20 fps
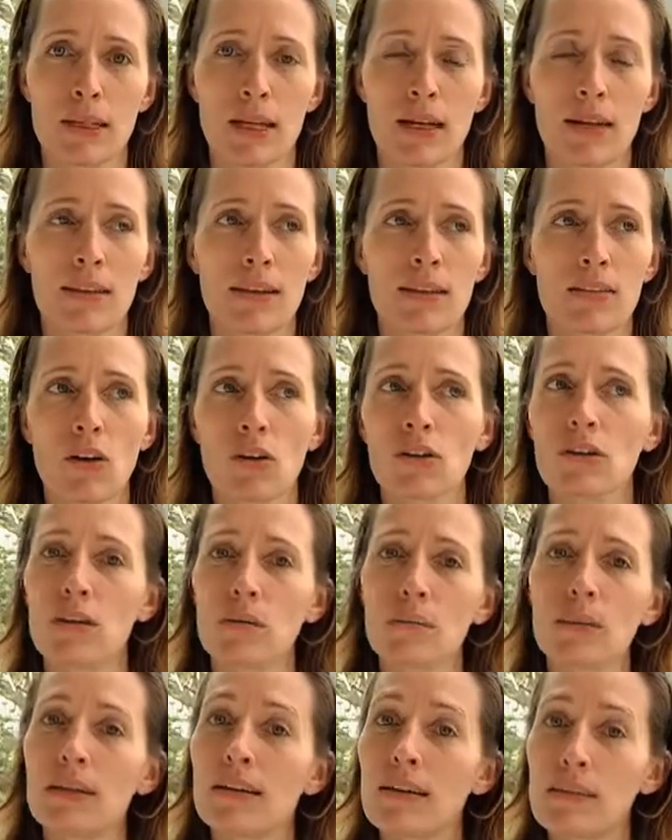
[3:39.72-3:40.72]
There's not
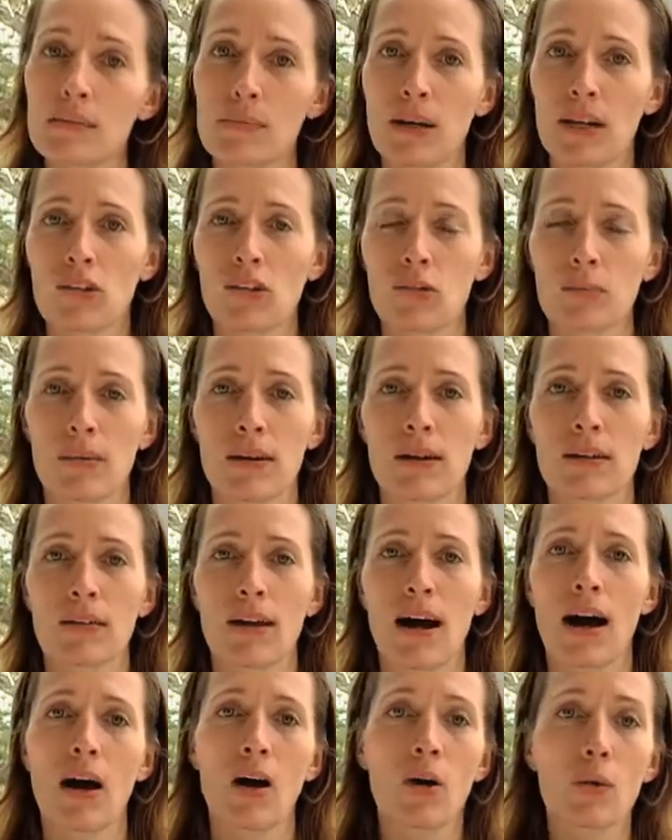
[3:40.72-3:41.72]
going to be as much
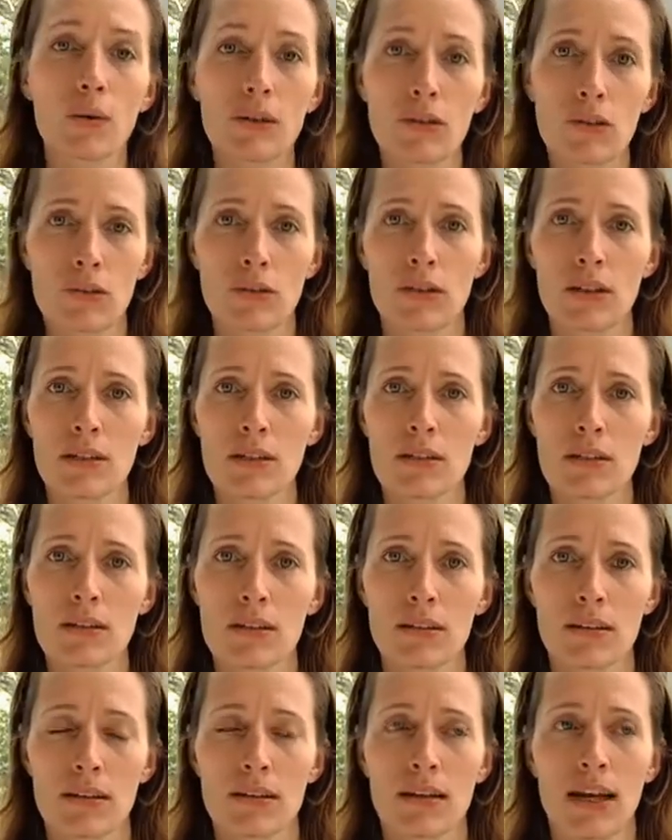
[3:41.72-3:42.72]
about how we do it,
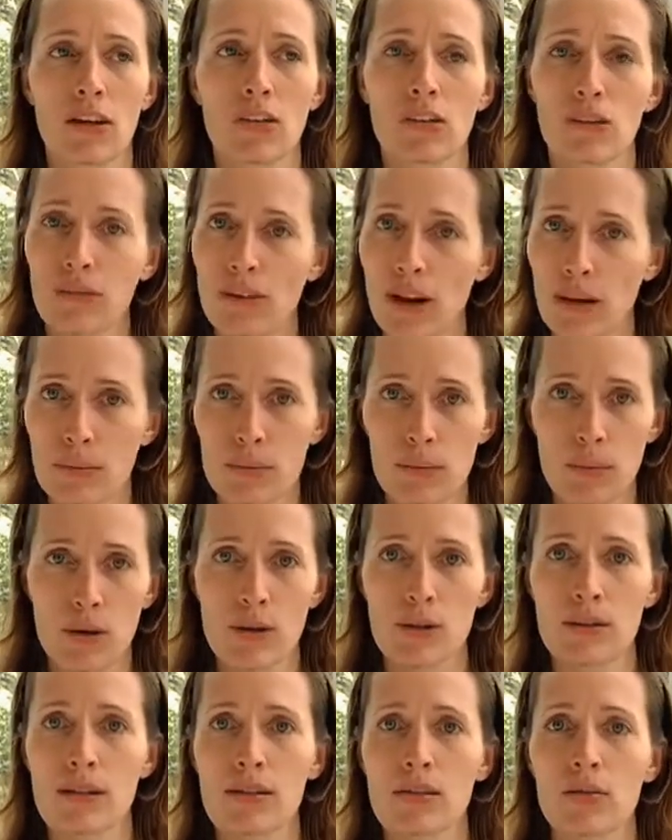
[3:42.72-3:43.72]
the natural fibre
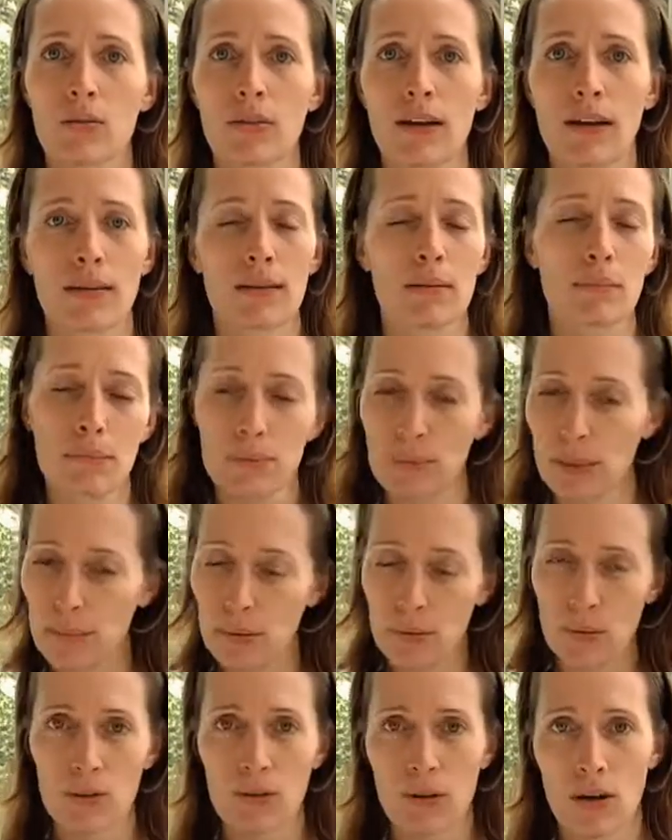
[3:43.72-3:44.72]
process and all that. I think
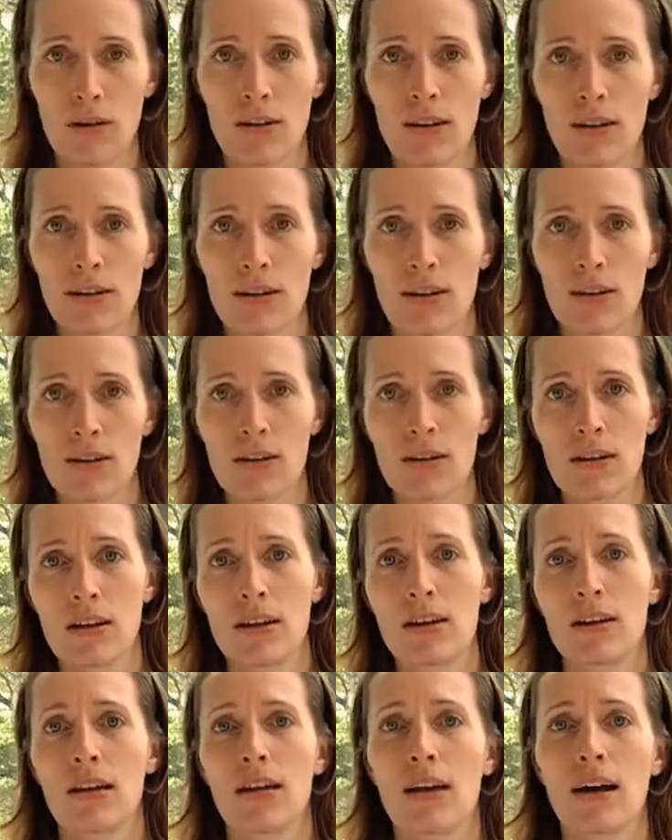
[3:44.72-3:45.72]
people all know that now.
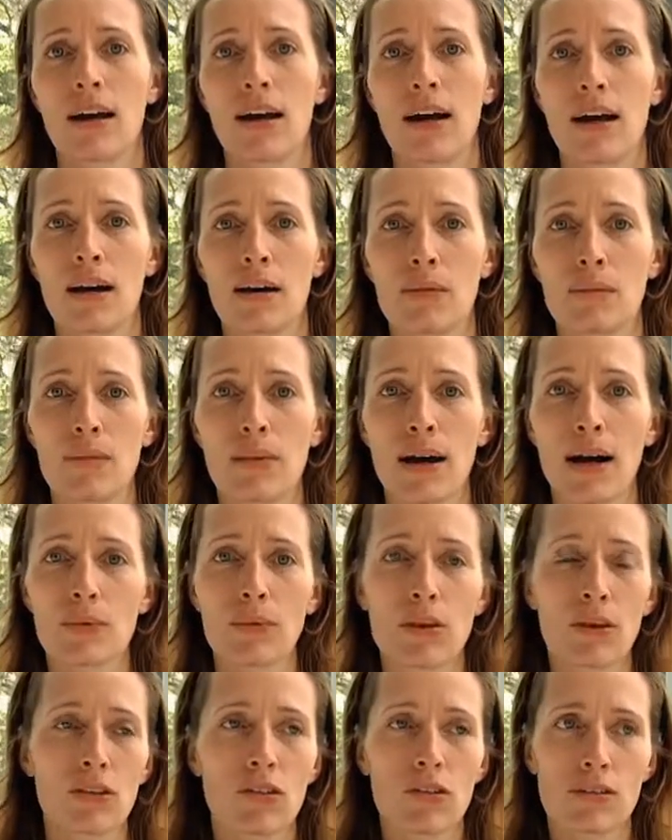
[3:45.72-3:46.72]
I'm
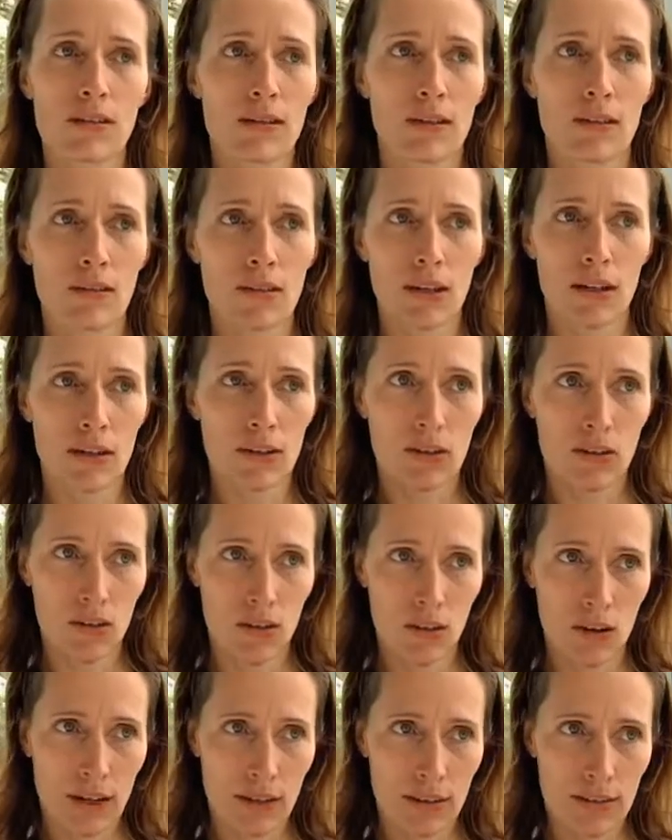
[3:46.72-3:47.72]
not interested
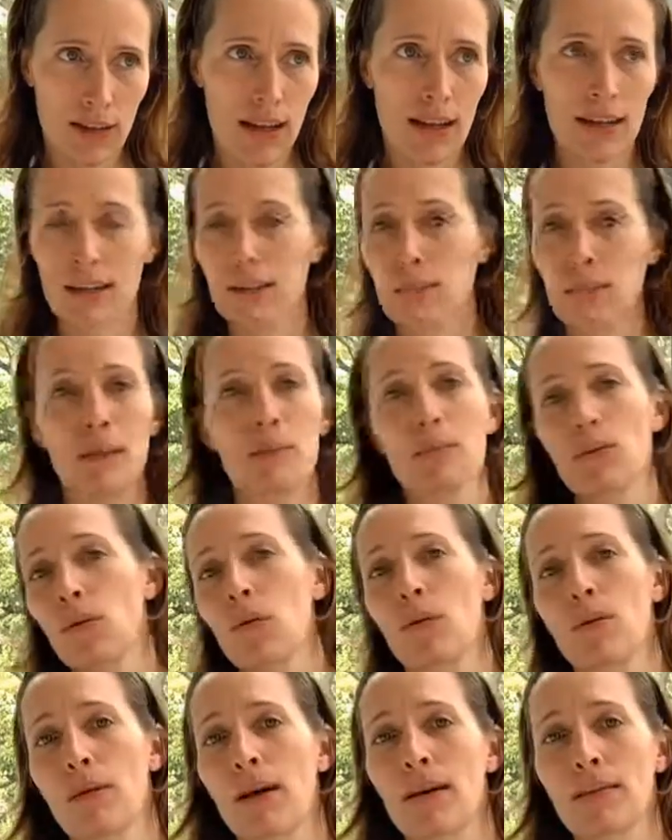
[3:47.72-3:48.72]
in telling people
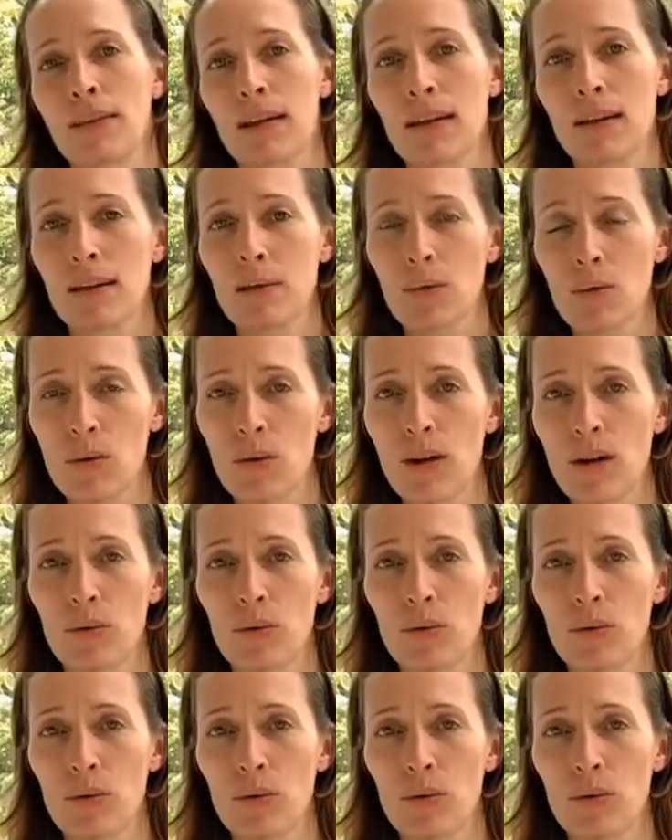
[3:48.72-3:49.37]
all about that anymore.